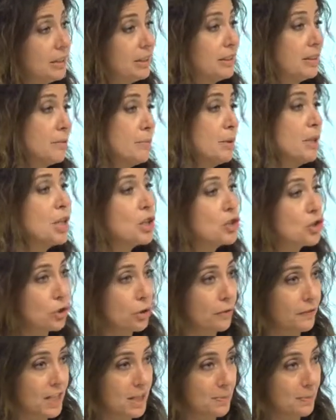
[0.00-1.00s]
determination
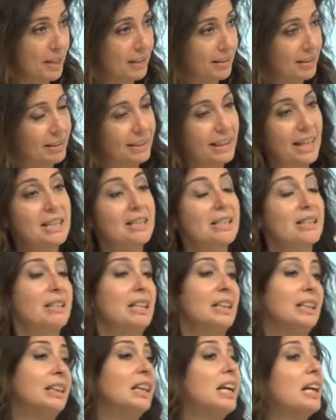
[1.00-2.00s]
of the spectral density
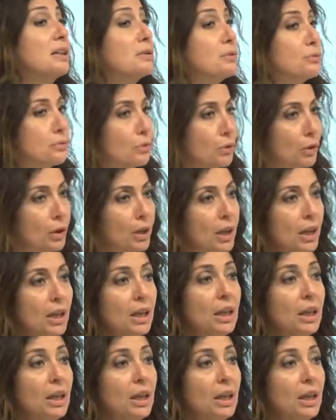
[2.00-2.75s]
and therefore